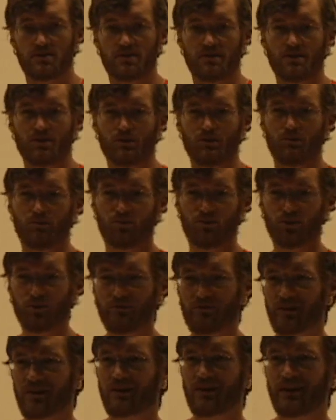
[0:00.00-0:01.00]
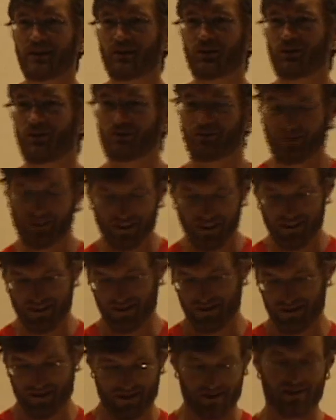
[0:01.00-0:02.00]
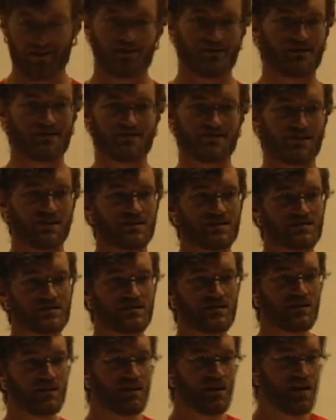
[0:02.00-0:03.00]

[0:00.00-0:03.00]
to prove that clean coal really just doesn't exist.